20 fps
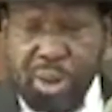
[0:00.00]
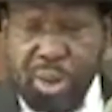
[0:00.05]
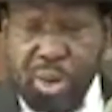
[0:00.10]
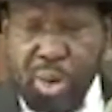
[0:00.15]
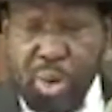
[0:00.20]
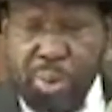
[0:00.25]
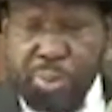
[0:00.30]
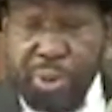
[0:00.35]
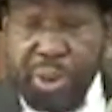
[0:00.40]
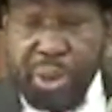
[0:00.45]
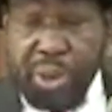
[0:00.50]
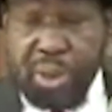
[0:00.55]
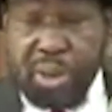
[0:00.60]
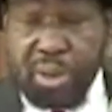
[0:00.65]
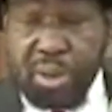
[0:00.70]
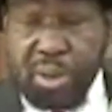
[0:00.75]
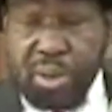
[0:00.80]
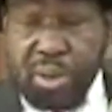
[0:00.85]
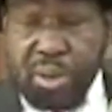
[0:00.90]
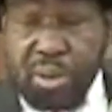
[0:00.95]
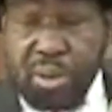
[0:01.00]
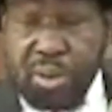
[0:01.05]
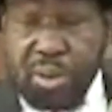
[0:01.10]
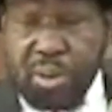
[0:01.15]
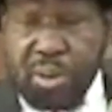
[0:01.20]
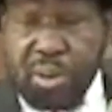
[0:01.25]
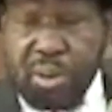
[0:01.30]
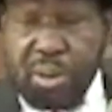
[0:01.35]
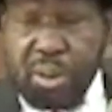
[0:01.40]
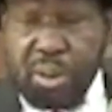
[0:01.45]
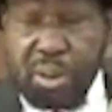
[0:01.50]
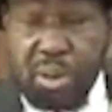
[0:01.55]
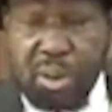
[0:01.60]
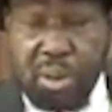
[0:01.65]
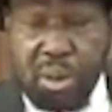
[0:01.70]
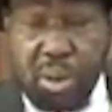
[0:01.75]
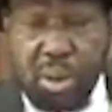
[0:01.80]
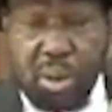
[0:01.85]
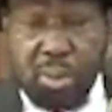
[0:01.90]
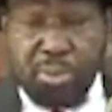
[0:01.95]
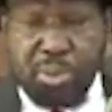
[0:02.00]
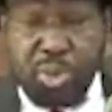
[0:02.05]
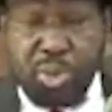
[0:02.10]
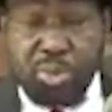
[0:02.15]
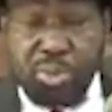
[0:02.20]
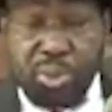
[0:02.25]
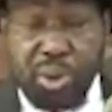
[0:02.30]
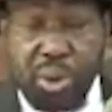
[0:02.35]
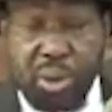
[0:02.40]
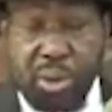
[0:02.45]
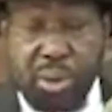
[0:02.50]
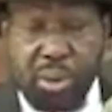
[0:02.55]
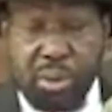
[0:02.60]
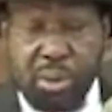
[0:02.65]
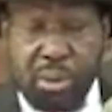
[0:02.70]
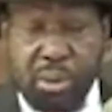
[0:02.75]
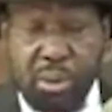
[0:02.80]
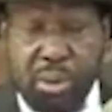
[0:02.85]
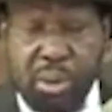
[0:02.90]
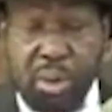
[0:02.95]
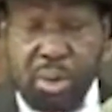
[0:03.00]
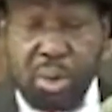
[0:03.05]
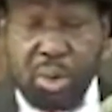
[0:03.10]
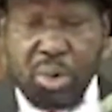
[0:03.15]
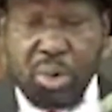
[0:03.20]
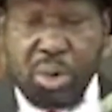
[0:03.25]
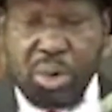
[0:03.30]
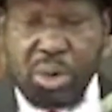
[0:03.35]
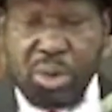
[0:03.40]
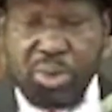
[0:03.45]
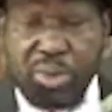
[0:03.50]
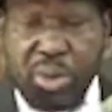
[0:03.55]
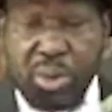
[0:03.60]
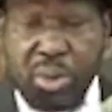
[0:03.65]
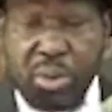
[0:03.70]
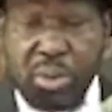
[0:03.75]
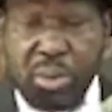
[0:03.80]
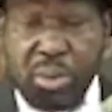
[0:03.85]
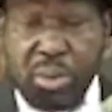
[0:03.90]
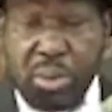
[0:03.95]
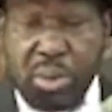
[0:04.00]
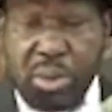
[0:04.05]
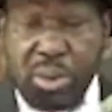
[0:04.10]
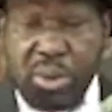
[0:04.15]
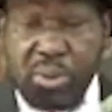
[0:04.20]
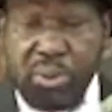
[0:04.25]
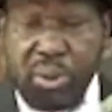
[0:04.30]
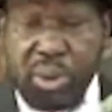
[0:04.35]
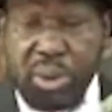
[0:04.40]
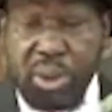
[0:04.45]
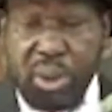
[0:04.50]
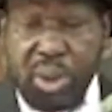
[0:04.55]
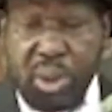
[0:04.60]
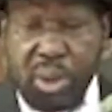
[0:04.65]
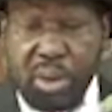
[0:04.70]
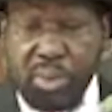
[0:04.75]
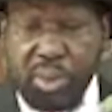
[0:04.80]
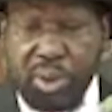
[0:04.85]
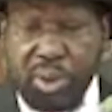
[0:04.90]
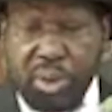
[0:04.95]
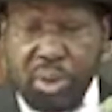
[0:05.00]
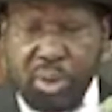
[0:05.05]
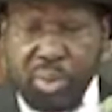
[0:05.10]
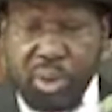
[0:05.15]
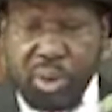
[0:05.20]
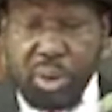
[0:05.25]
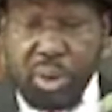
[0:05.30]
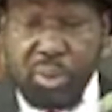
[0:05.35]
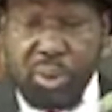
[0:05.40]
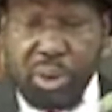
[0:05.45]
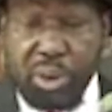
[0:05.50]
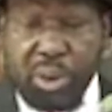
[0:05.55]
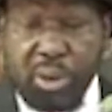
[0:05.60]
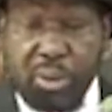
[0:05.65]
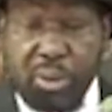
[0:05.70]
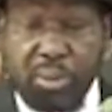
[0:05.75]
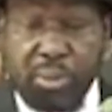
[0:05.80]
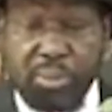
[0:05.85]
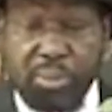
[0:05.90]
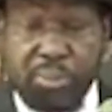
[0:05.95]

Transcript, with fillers: a new page of mutual recognition in the year 2021.